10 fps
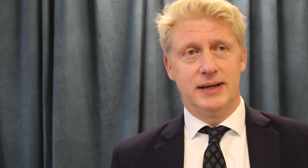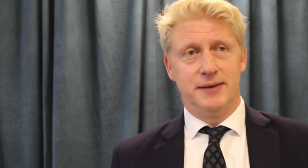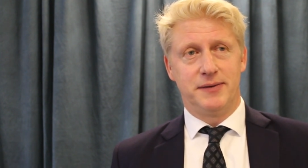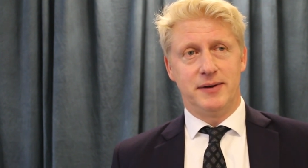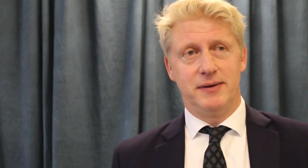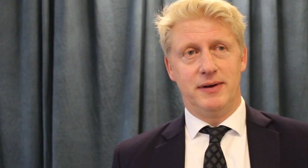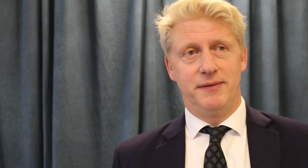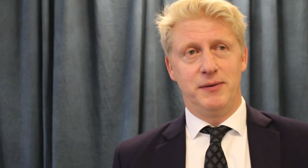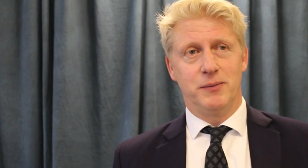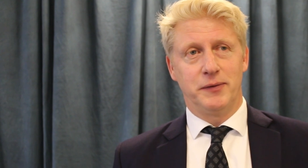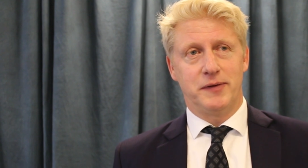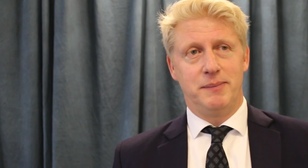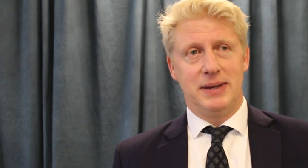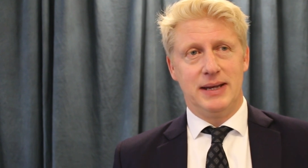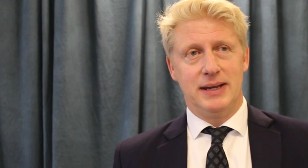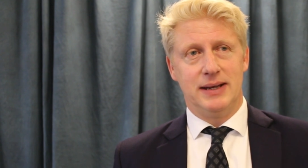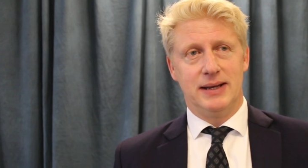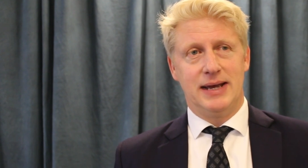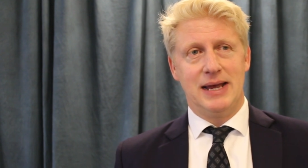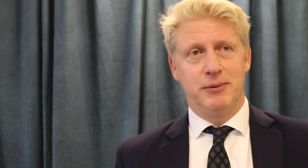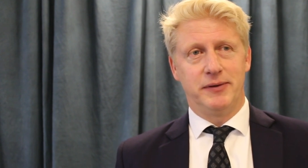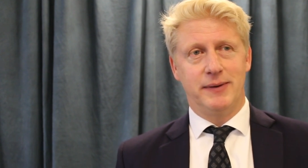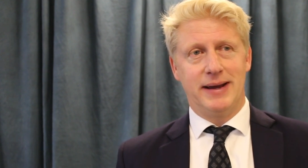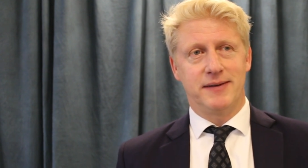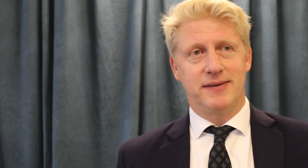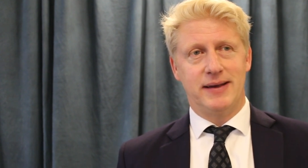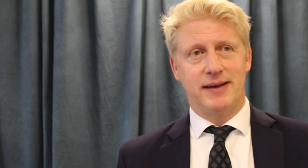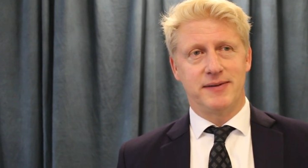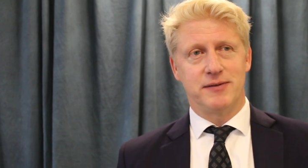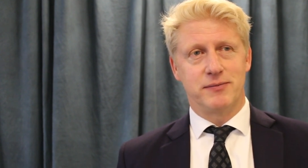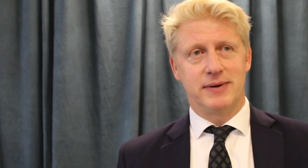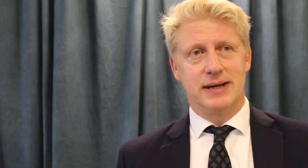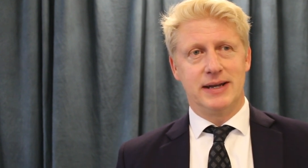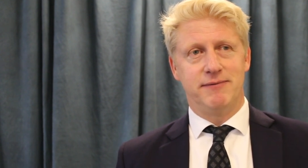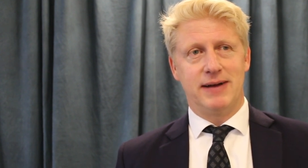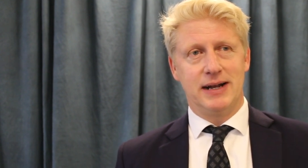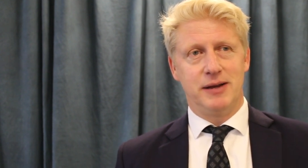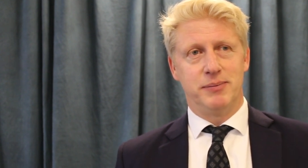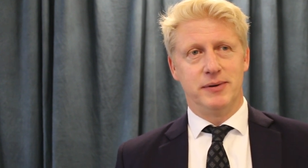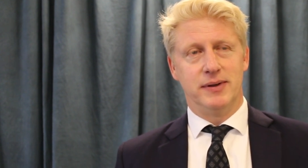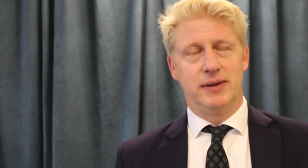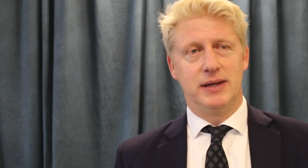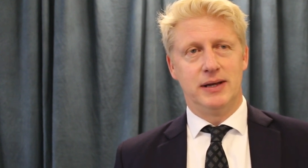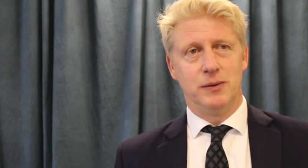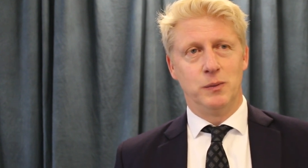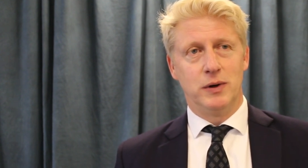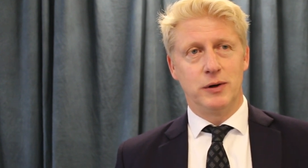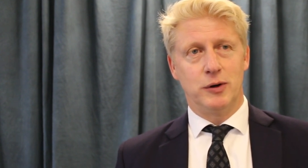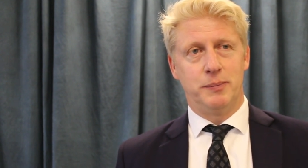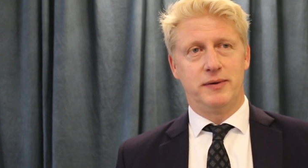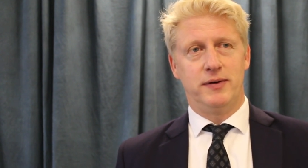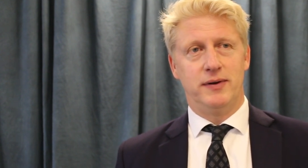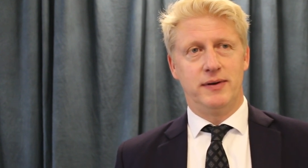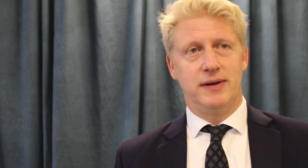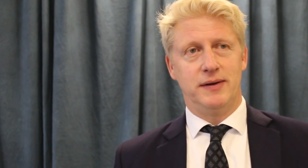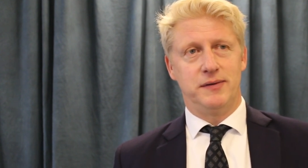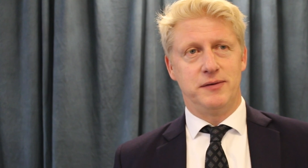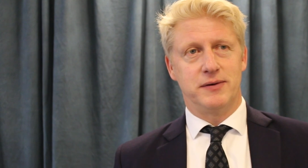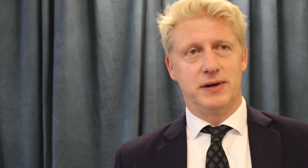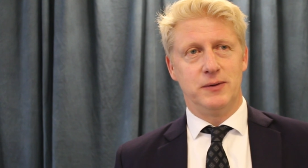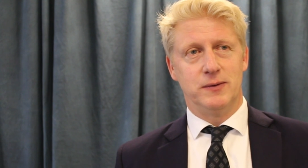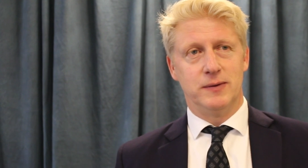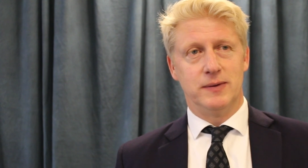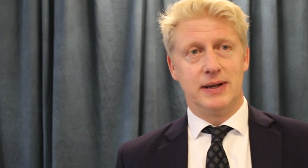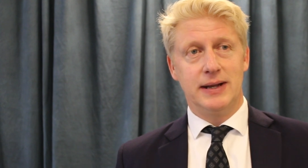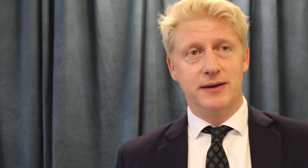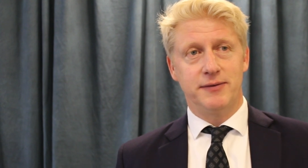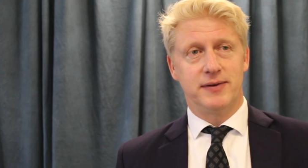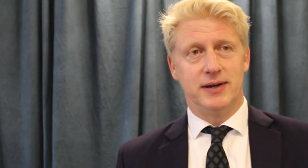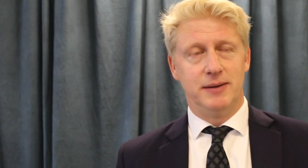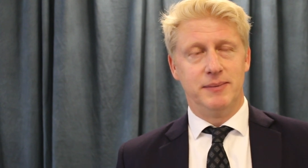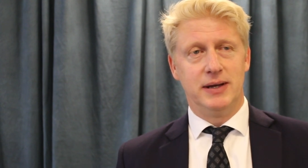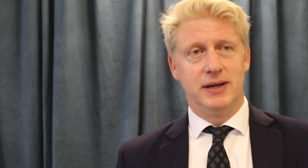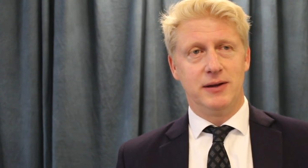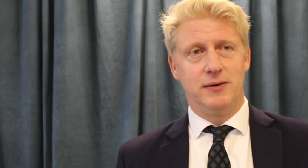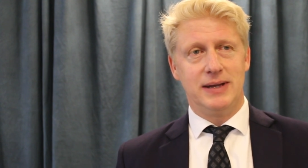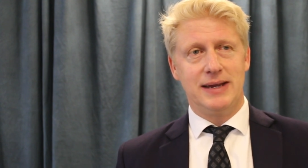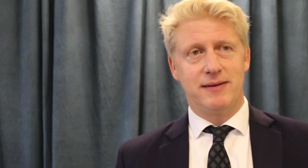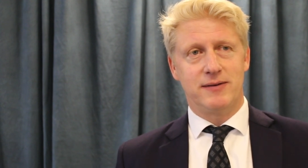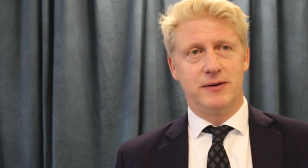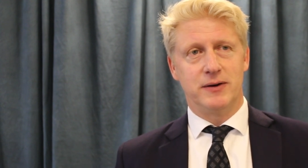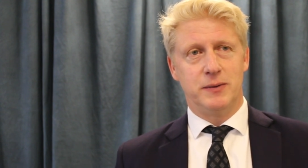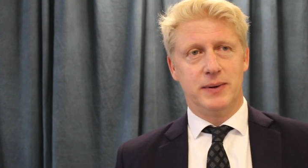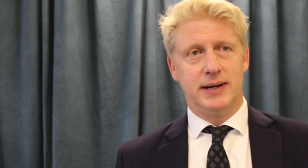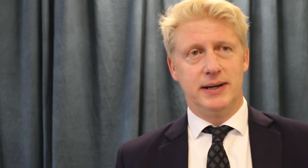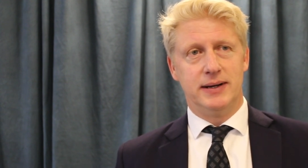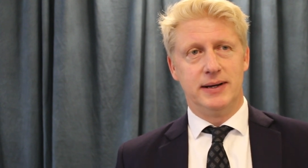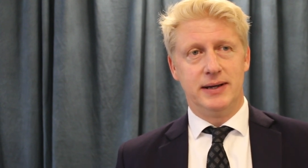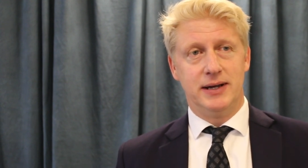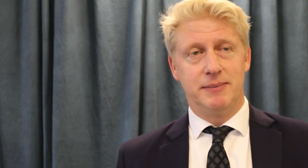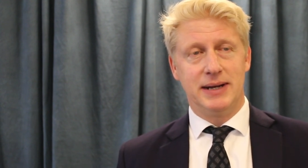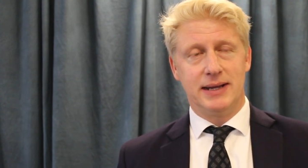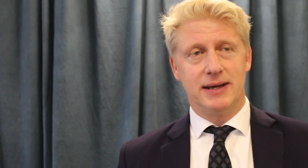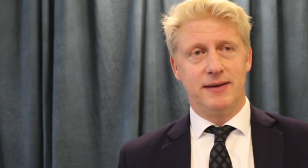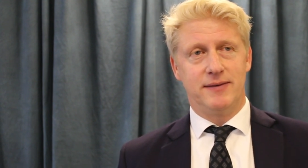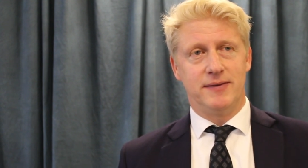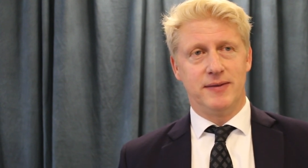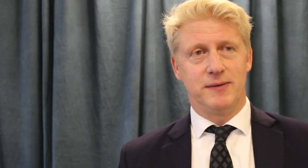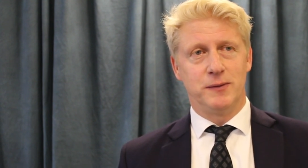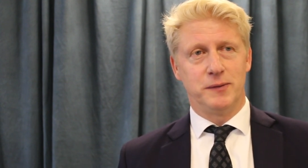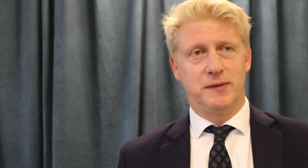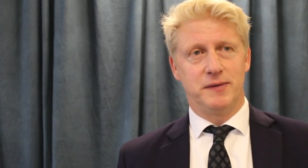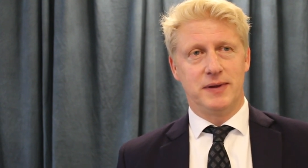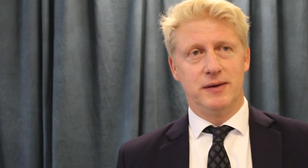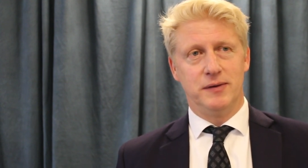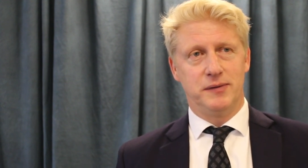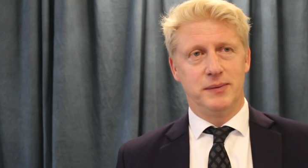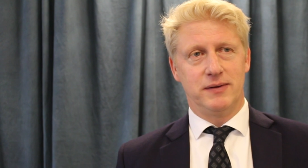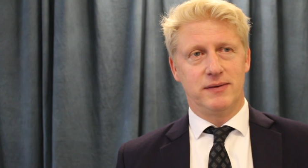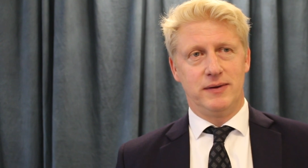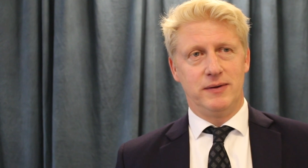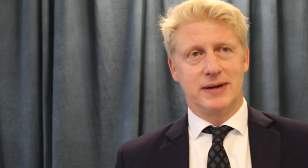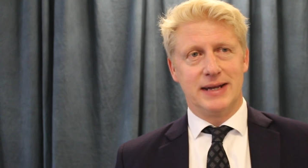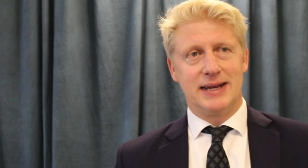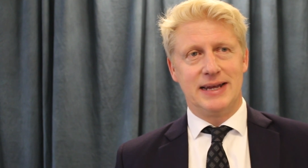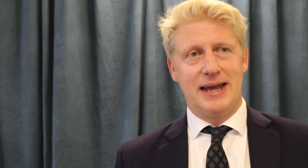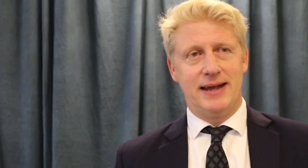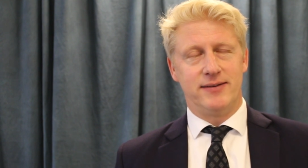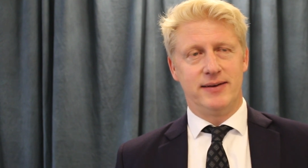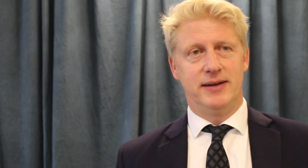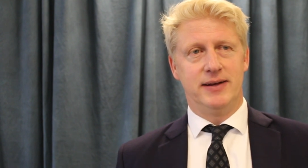And so if you want to be able to access really valuable work opportunities during your lifetime, you need to acquire in many cases, the sorts of skills which you're going to get